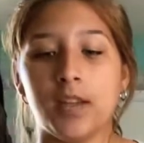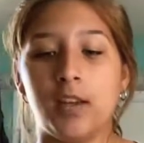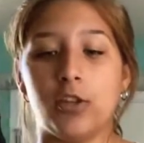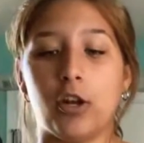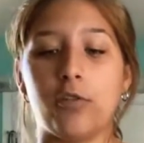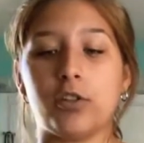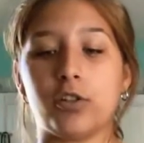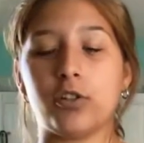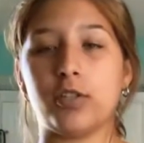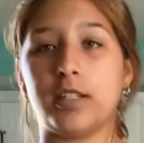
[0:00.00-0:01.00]
The gopher
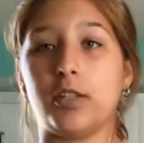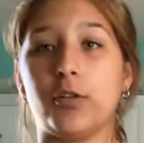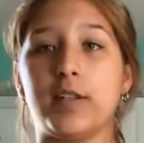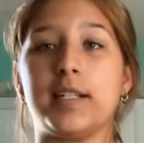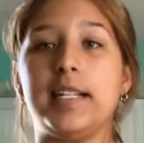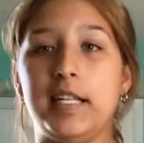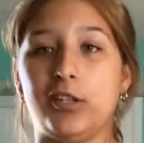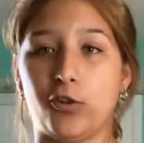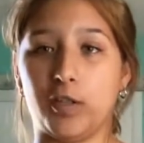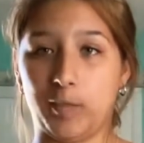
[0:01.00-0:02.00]
tortoise is known as a
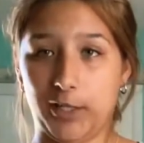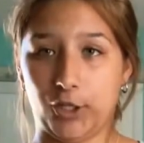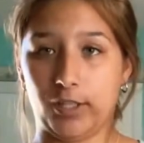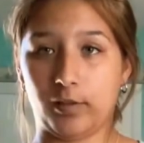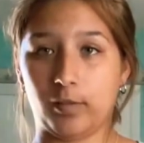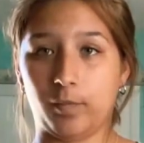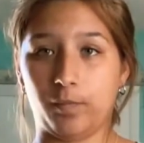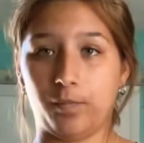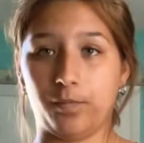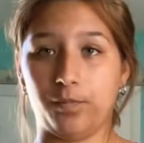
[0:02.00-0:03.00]
keystone species.
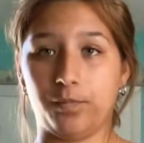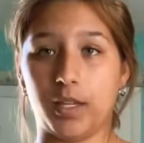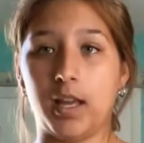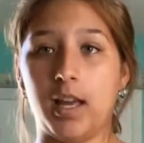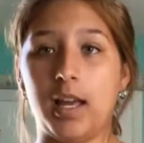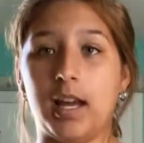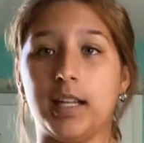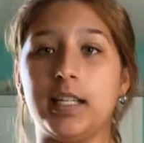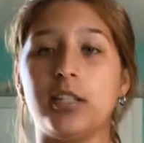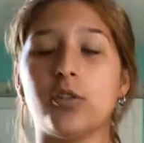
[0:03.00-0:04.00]
A
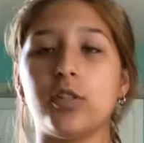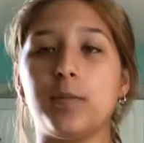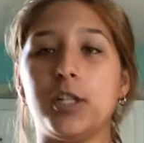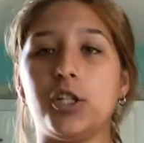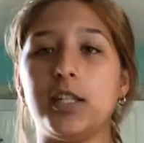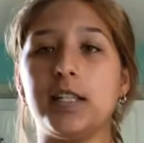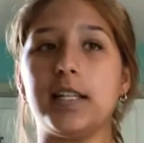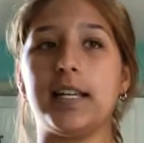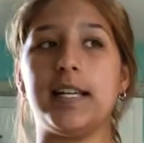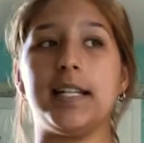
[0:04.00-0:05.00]
keystone species
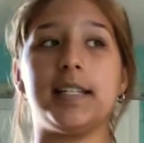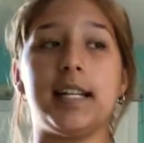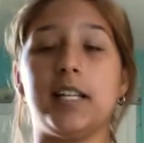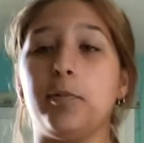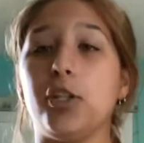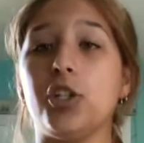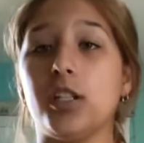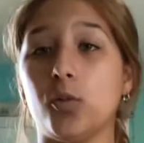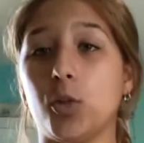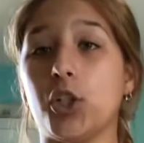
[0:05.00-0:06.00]
is a species
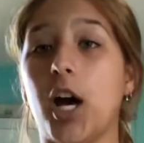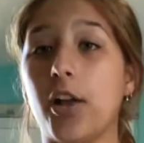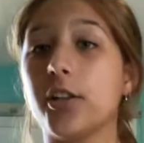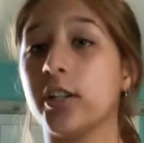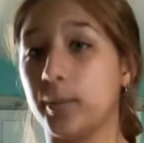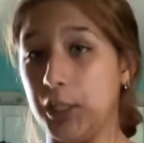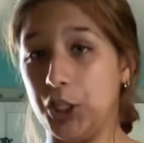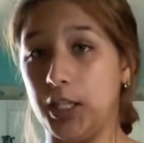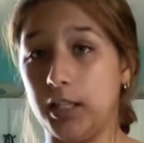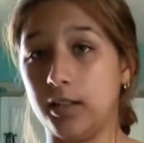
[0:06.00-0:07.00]
in which other
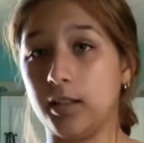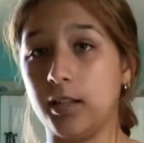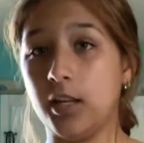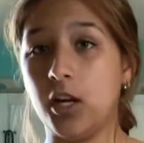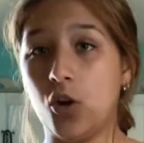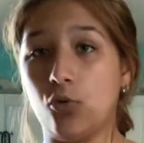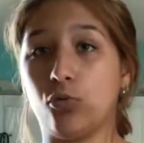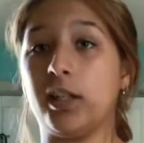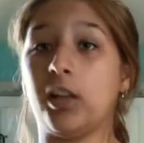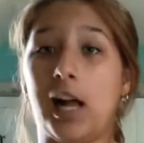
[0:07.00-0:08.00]
species
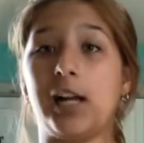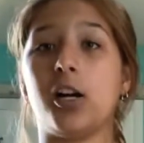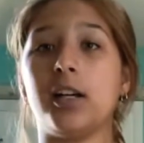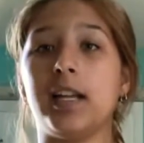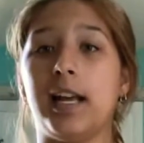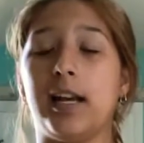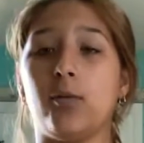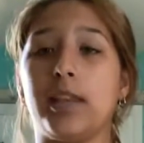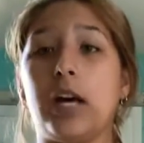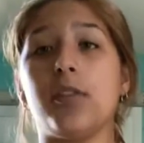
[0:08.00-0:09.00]
rely on, and without